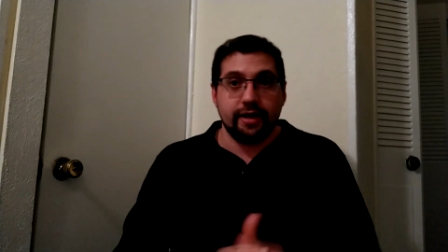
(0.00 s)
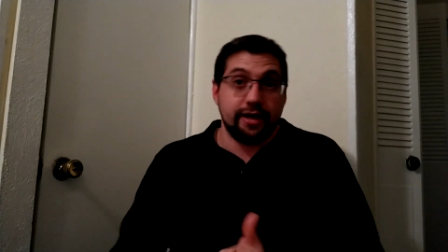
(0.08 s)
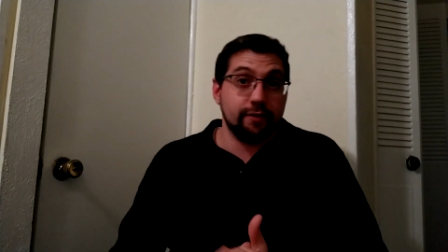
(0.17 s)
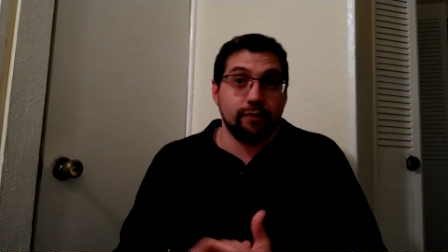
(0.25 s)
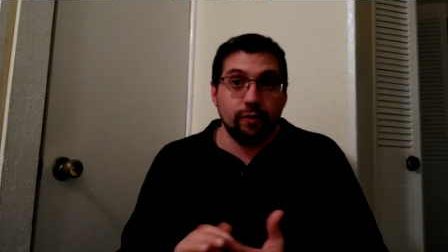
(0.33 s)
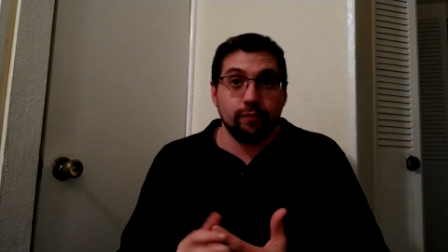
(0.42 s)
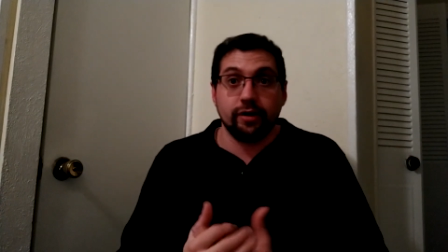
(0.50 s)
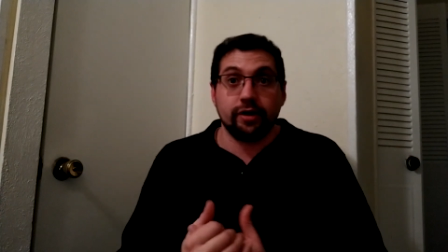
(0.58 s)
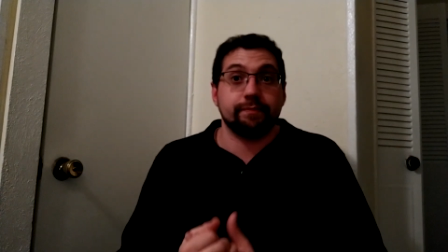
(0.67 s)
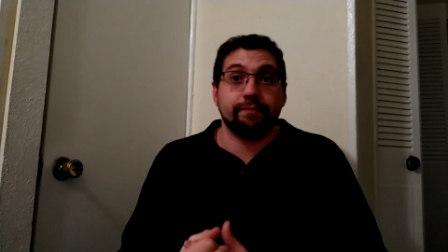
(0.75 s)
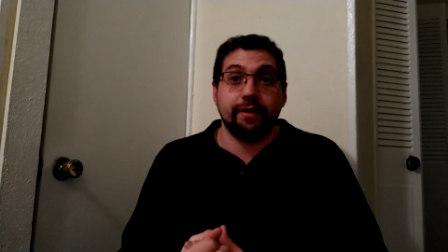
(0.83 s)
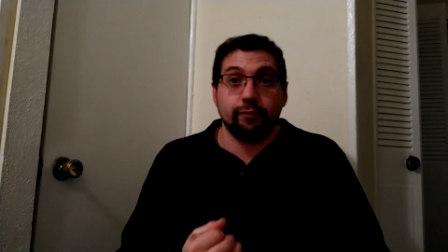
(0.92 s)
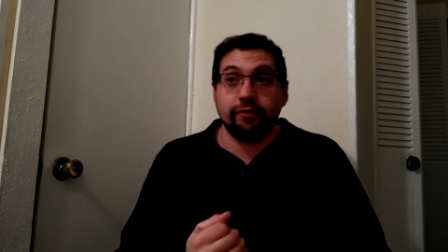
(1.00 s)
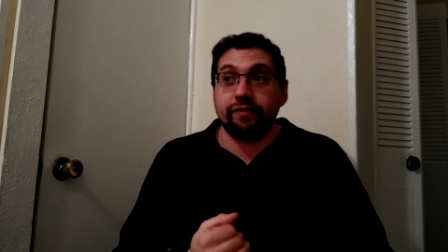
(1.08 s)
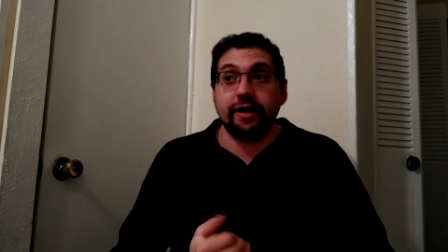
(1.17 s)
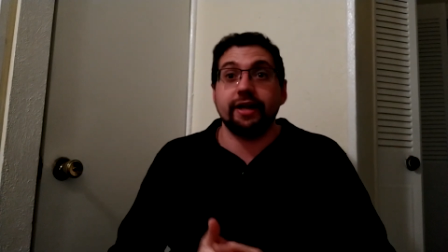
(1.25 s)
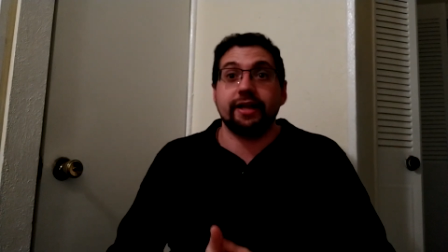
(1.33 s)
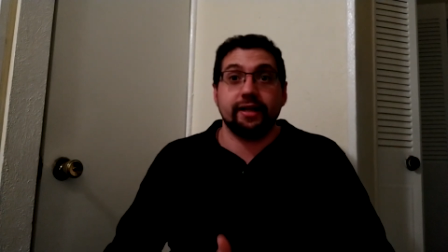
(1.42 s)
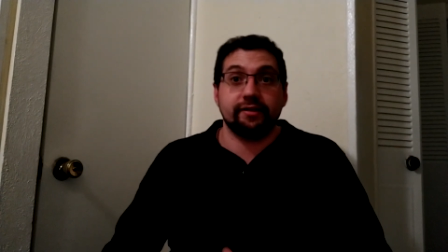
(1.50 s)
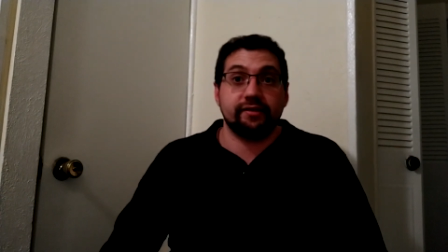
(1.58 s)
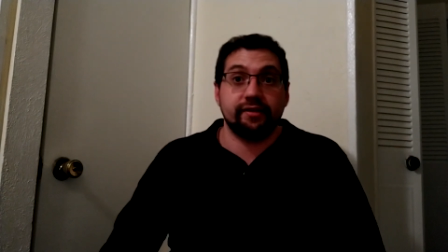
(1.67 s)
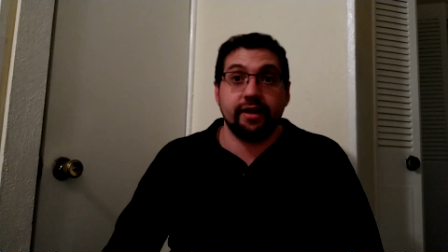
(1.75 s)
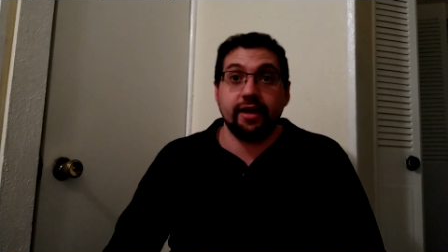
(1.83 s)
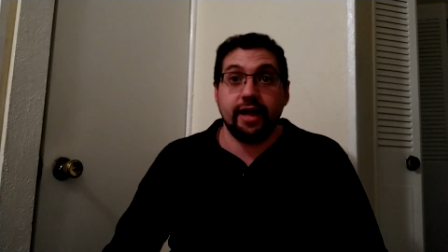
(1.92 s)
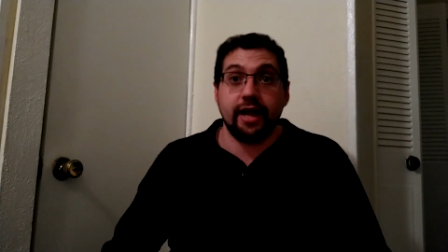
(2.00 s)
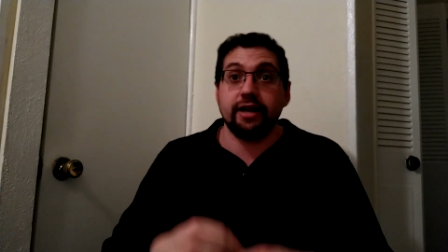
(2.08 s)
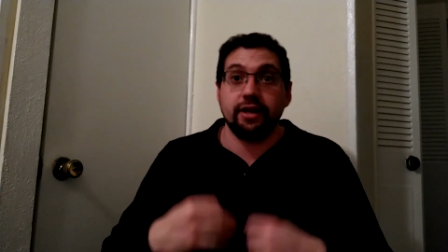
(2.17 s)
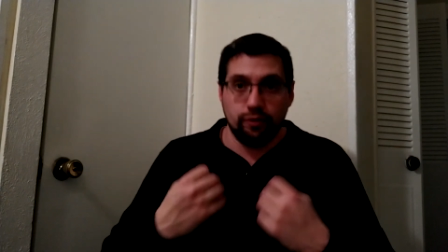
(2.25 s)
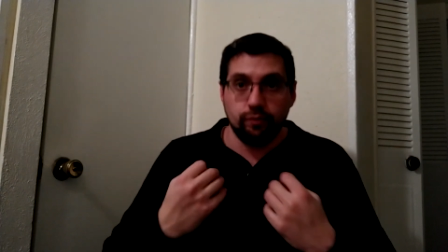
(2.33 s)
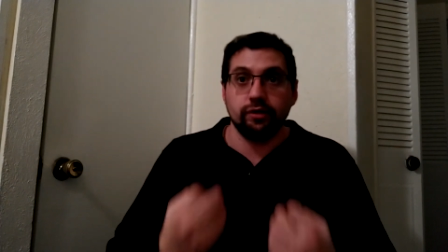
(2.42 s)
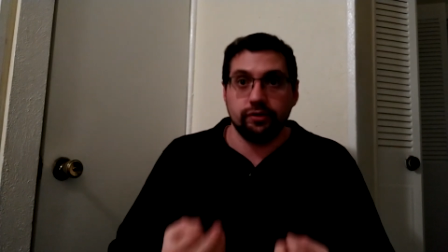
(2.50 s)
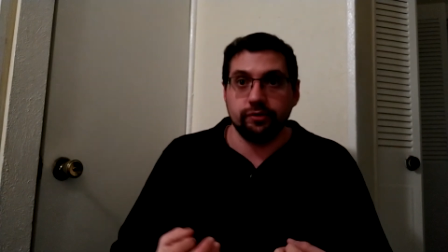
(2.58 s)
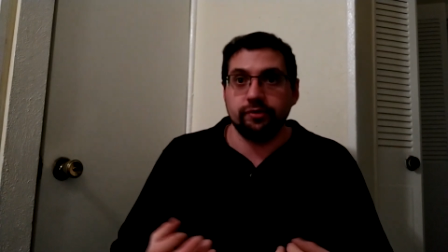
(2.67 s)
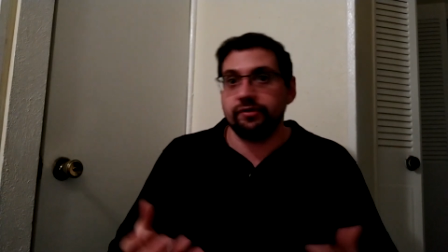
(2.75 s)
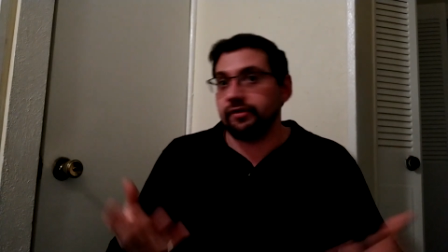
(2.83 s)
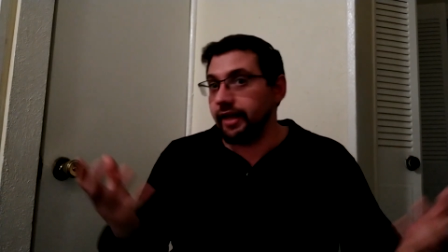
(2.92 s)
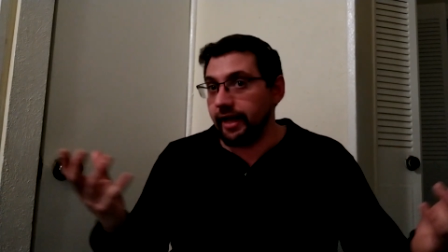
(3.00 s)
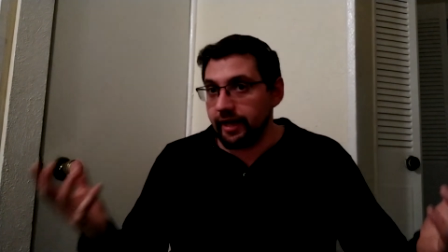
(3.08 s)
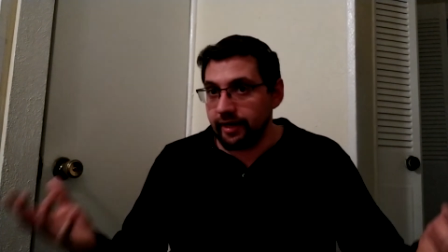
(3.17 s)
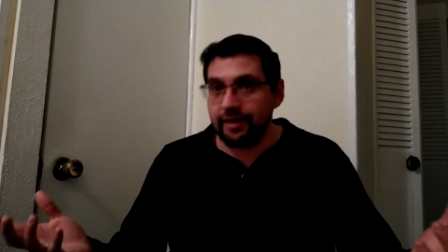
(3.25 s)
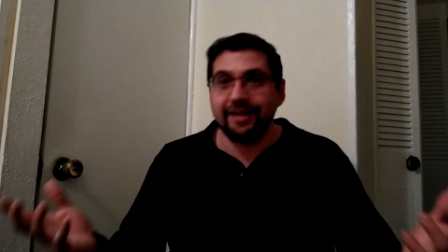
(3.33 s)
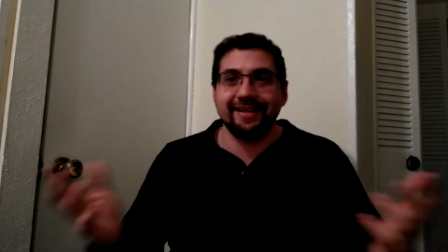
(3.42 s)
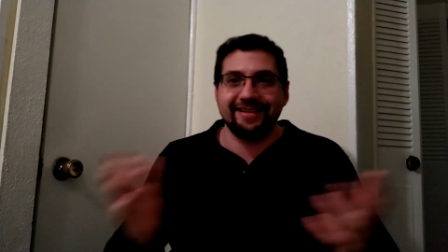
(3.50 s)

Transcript: It won't work. People fight against it, and you will lose. And